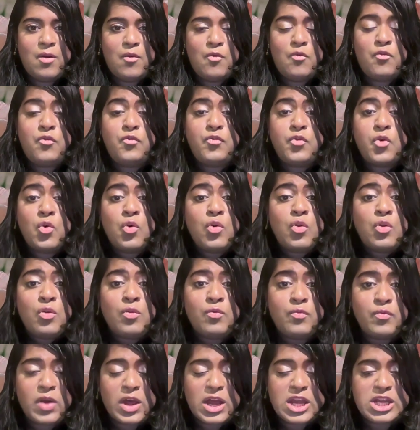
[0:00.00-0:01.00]

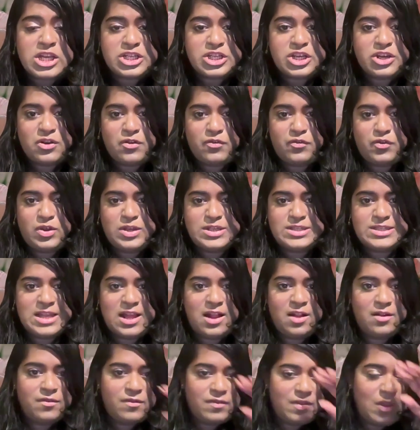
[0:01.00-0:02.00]
full version of
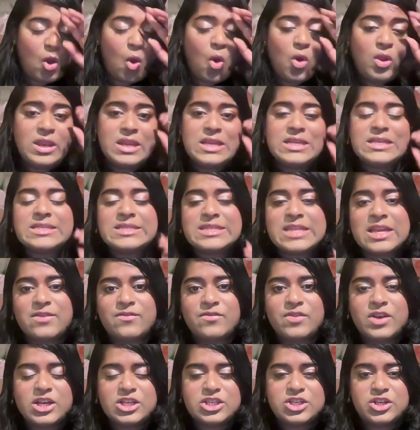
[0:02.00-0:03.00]
yourself,
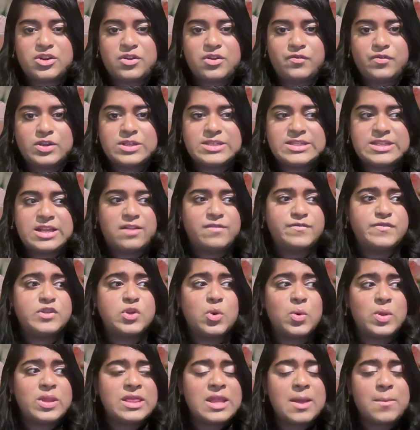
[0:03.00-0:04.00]
holistic version of yourself.
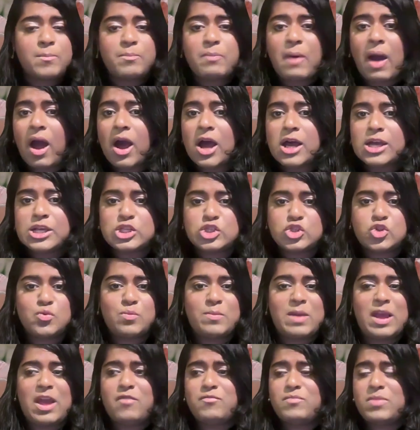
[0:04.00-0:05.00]
So in the past, you
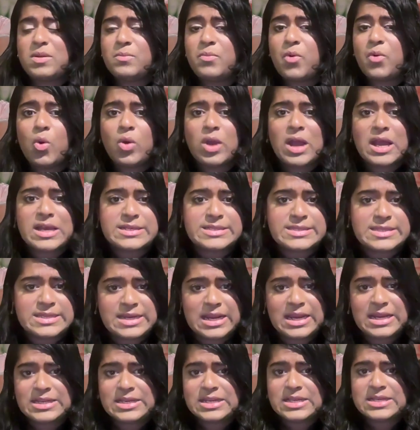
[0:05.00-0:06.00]
may have been
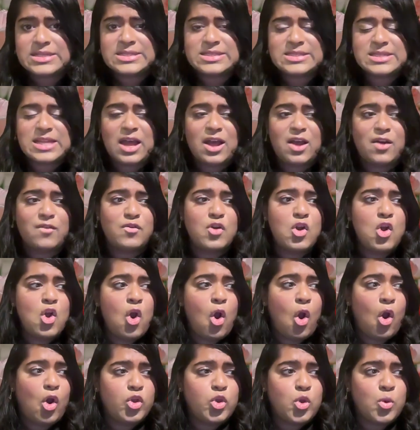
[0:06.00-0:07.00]
procrastinating stuff,
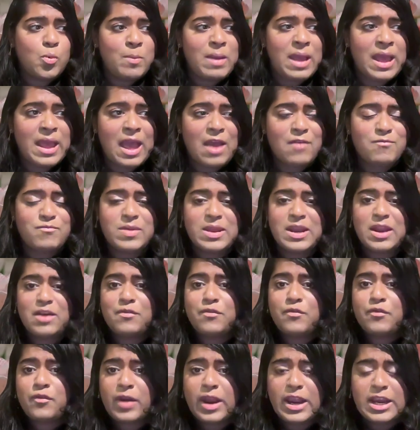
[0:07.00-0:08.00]
or you may have been
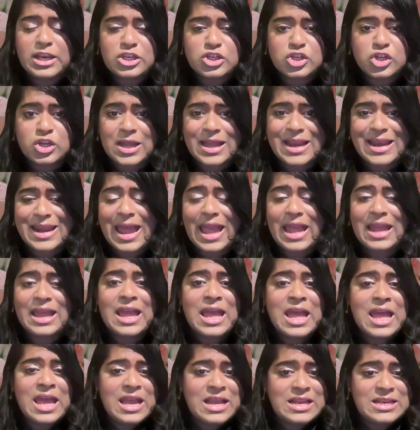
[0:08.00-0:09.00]
afraid to connect
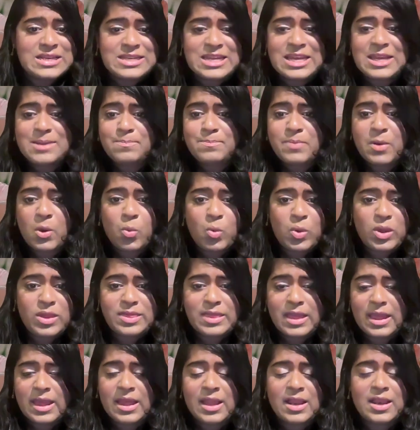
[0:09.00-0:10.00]
deeper
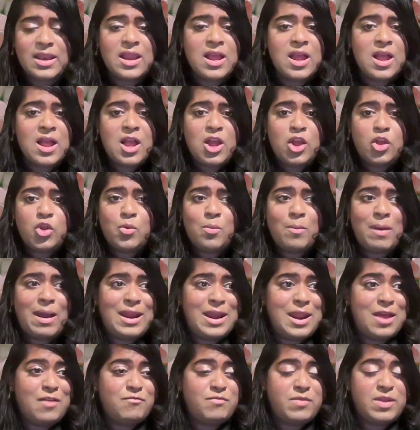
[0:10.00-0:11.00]
within. You
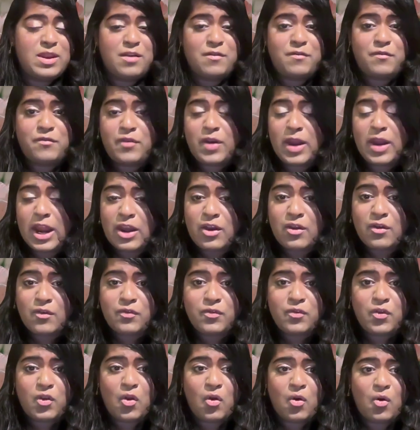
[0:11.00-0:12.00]
might have been afraid
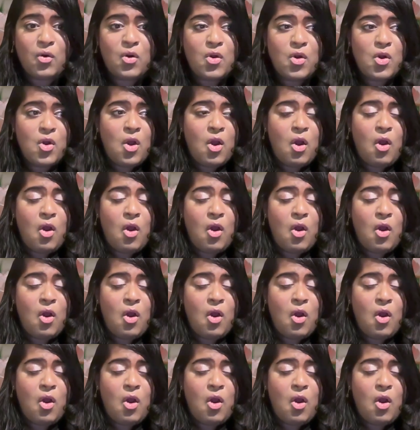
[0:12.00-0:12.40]
of your